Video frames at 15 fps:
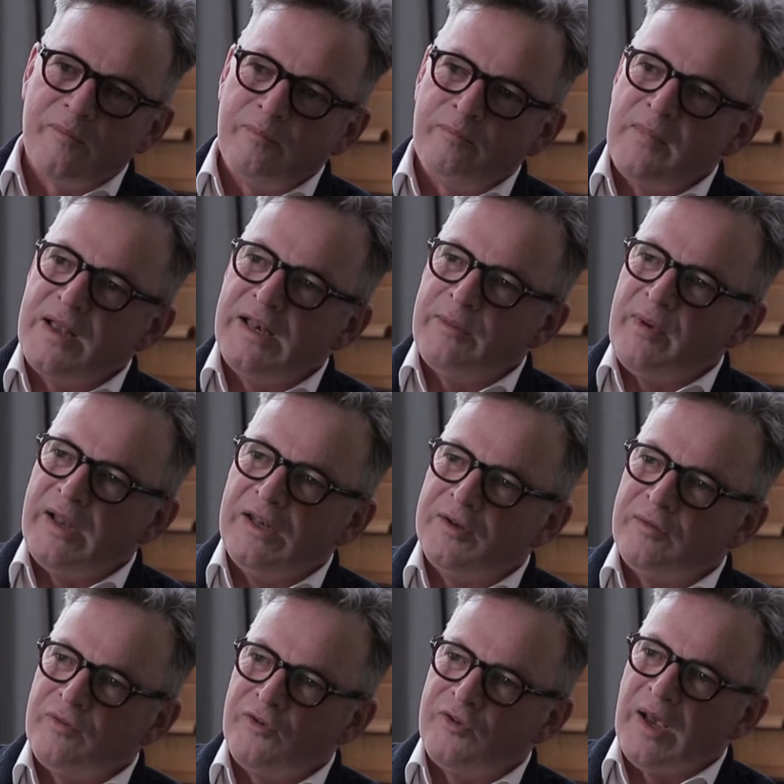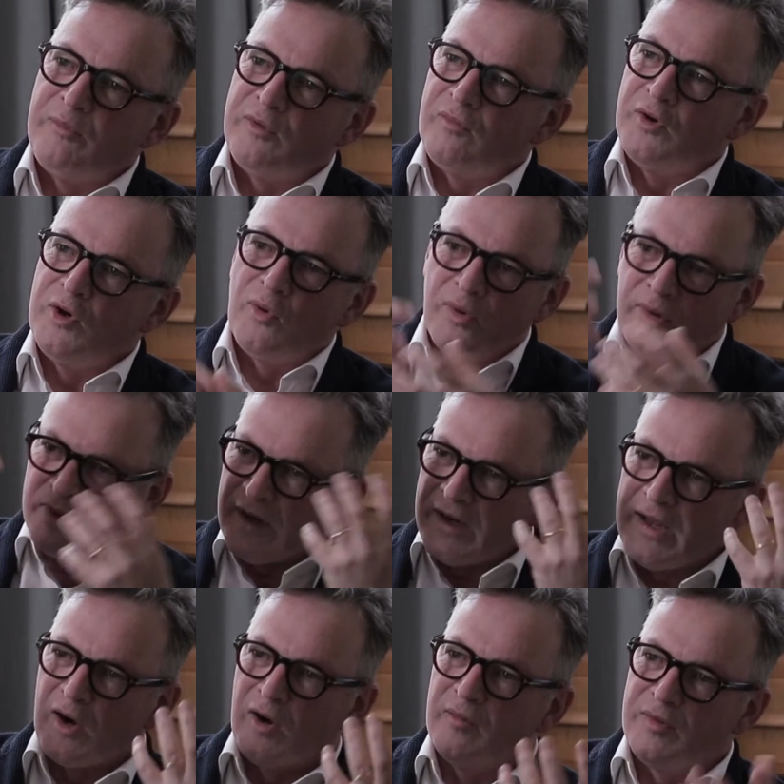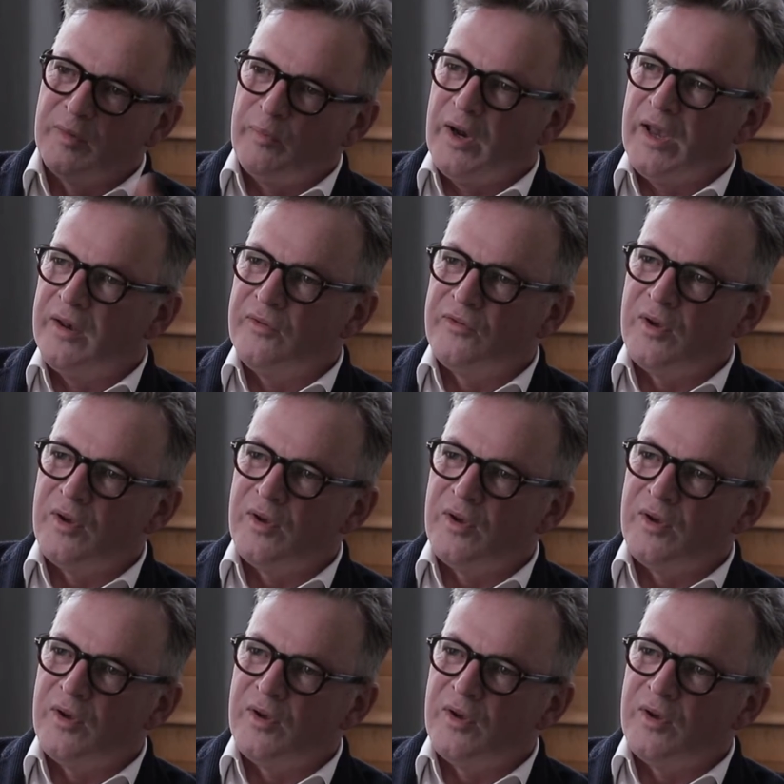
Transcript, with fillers: many, many different types of neuron in any area of the brain.